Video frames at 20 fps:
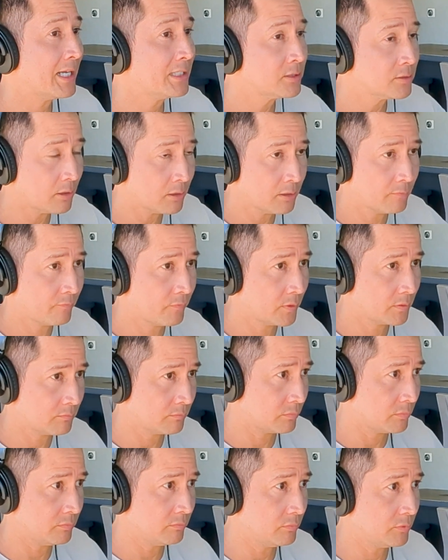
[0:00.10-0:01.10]
started
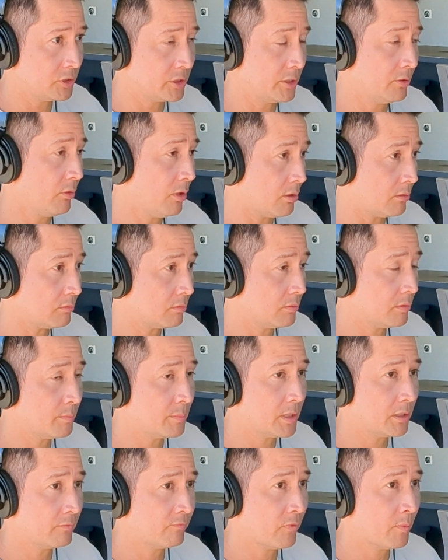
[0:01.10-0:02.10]
from zero. I
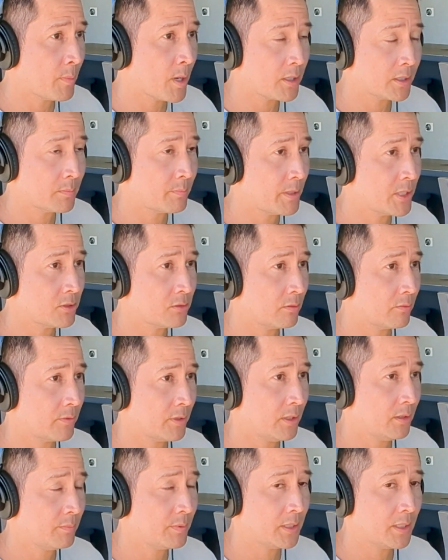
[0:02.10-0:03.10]
mean, from occupational
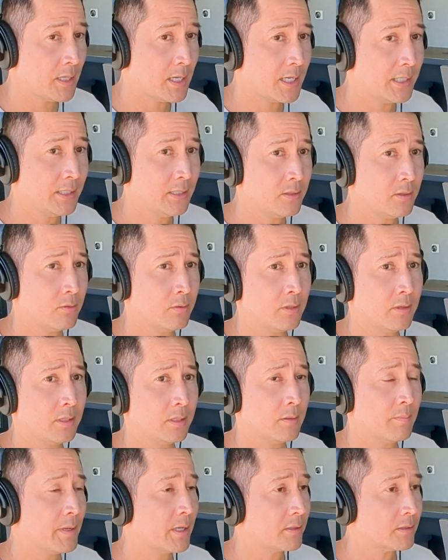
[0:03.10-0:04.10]
therapy, I didn't know
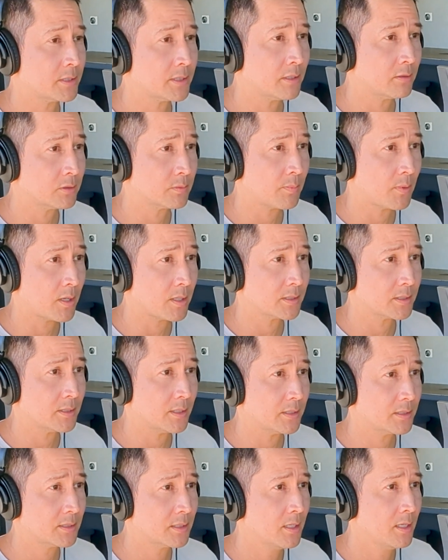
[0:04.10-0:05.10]
anything about a sales
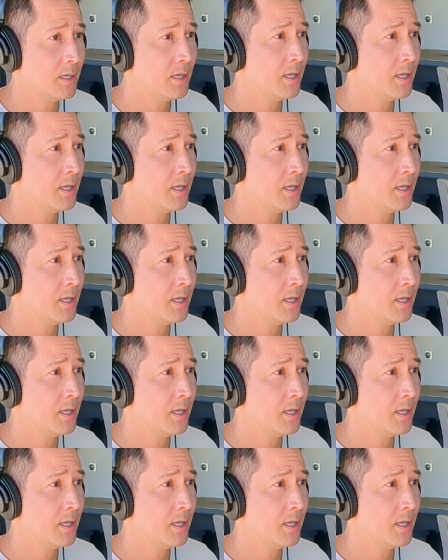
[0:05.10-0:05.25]
process.